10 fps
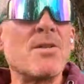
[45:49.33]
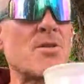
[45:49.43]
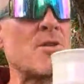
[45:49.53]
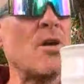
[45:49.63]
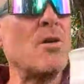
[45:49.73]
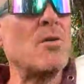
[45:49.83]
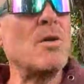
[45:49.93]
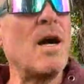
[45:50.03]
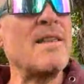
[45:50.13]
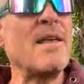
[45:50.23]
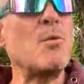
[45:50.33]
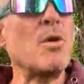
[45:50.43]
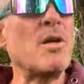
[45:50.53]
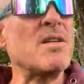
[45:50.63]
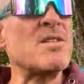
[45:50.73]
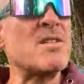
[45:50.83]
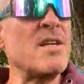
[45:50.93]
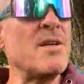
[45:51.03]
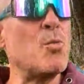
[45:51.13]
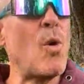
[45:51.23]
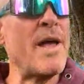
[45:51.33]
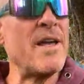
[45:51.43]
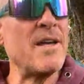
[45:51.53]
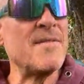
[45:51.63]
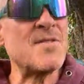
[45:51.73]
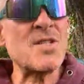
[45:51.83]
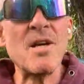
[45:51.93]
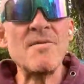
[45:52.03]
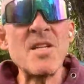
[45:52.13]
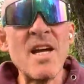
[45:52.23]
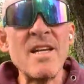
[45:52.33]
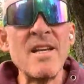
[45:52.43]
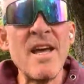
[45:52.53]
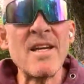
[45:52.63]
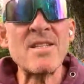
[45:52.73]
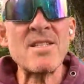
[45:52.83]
So I think we're going to see waves of TitanX